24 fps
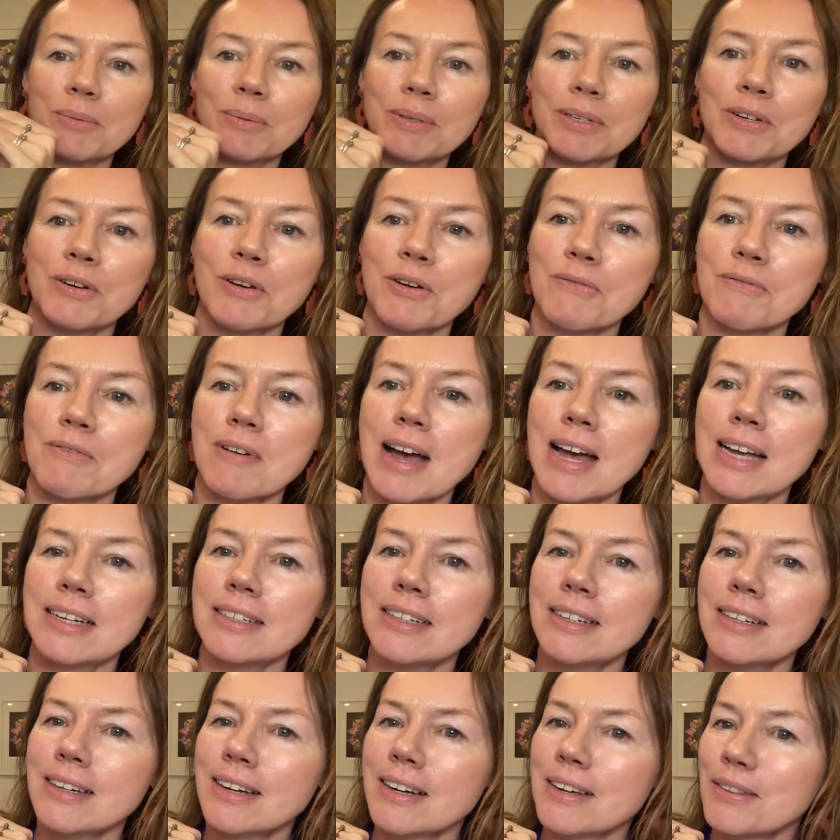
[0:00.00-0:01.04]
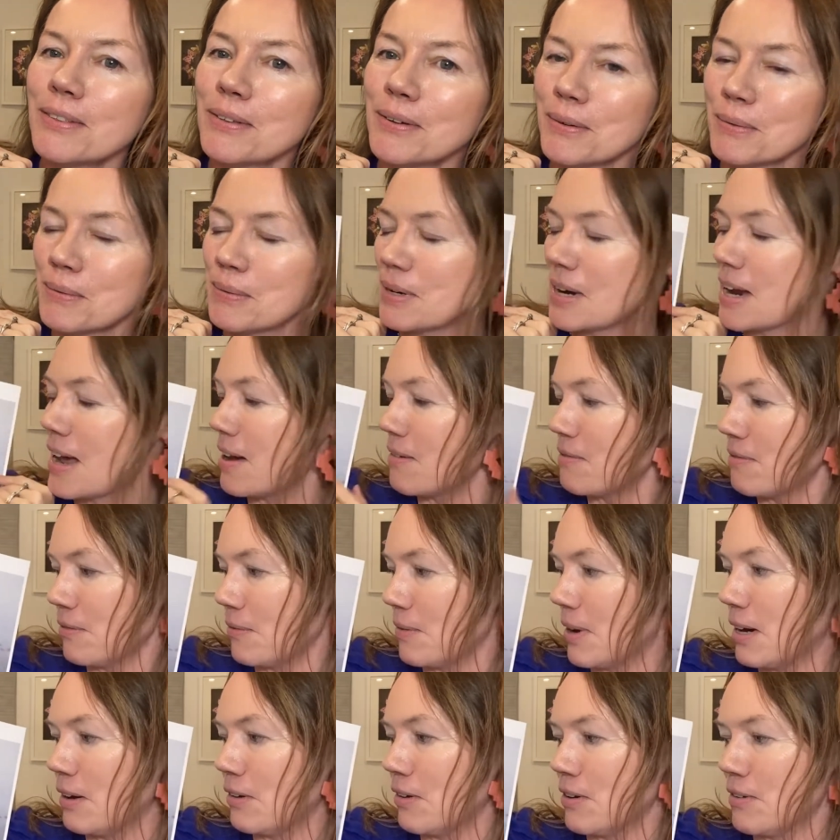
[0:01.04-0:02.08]
with no writing. I thought it would have
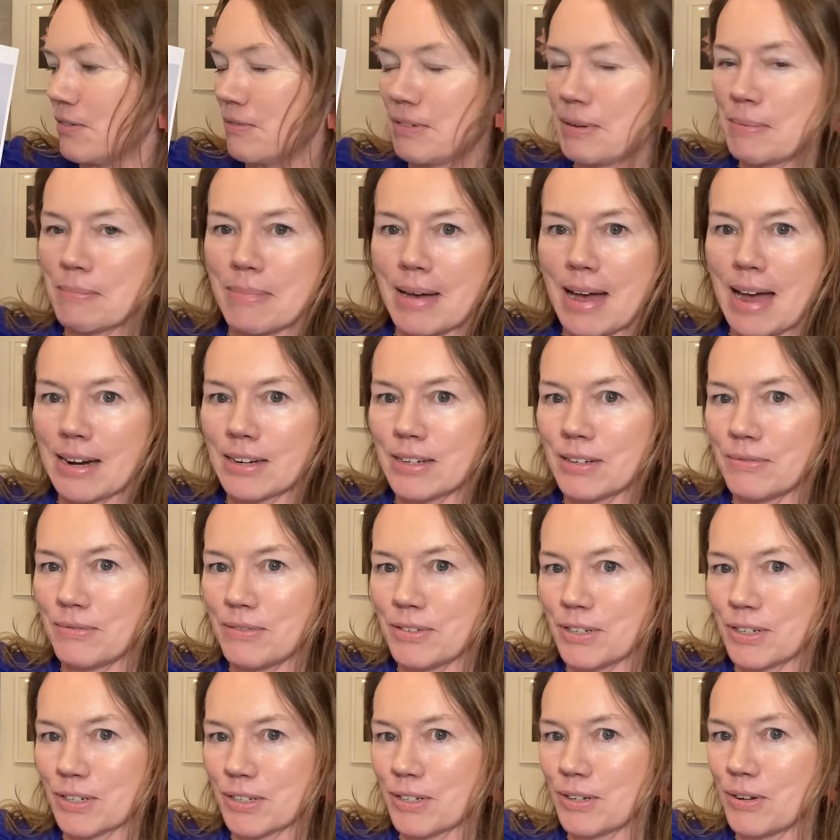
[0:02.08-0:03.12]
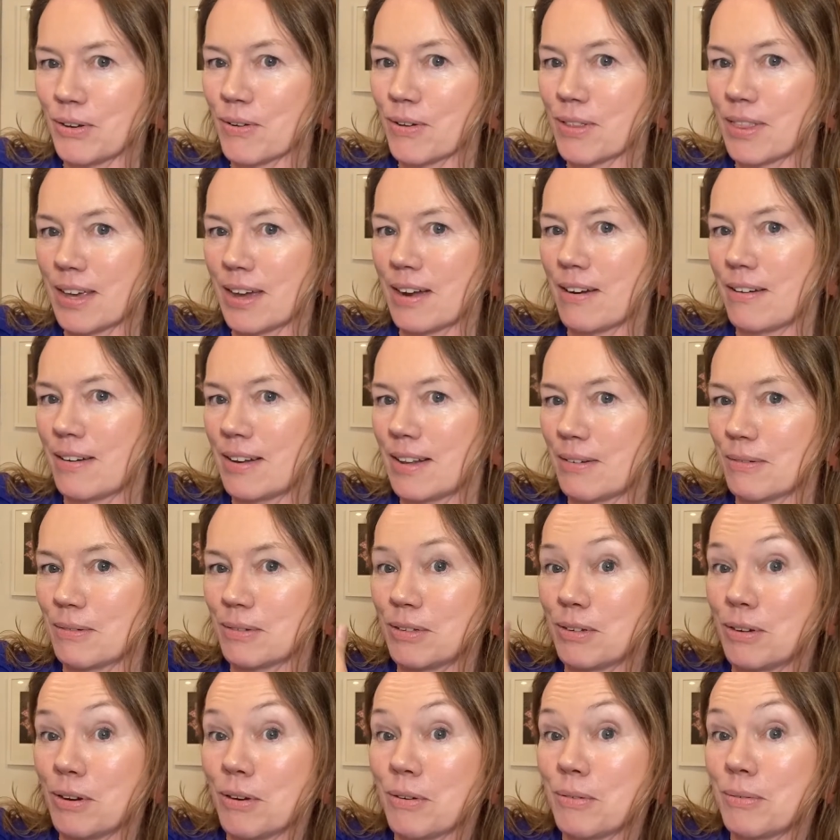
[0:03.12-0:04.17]
quite a lot of impact if you just got there and there
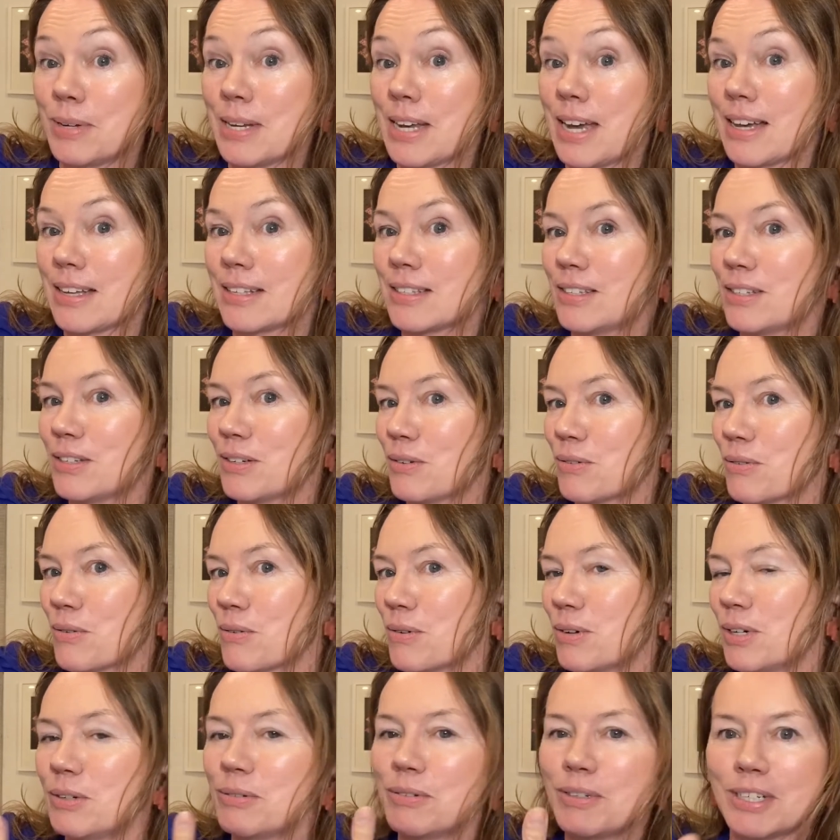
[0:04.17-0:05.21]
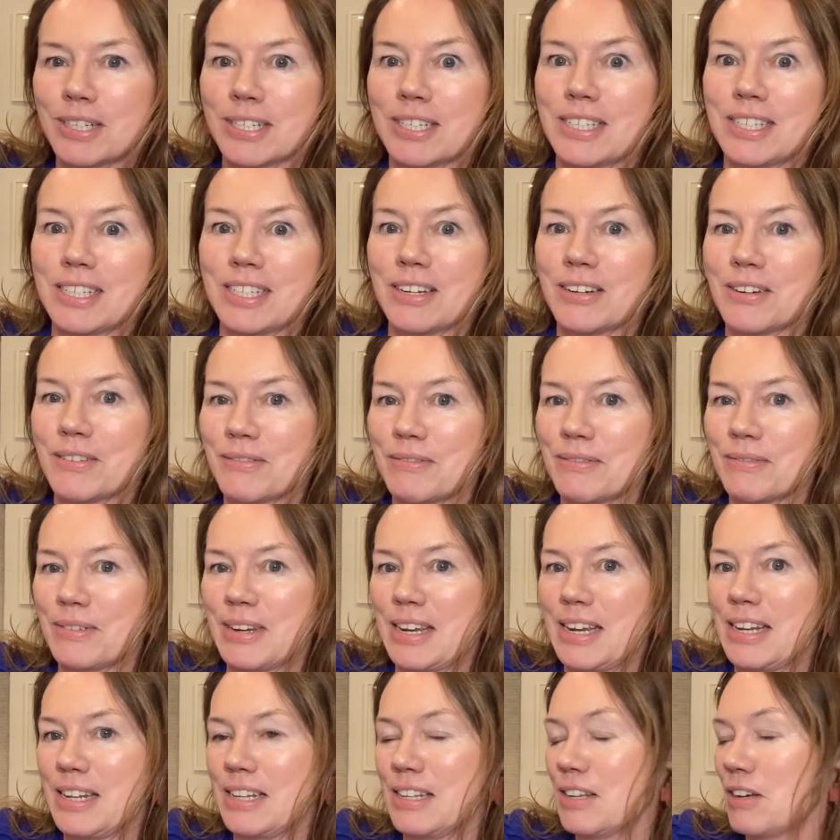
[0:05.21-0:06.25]
was no text at all and you're just sort of
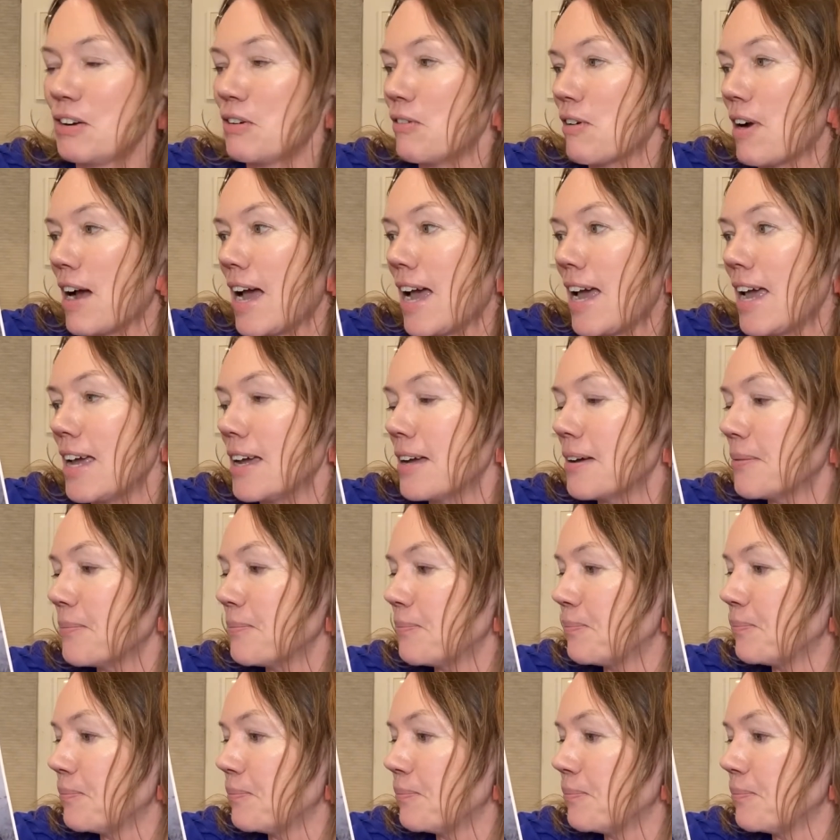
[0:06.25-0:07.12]
in the grey.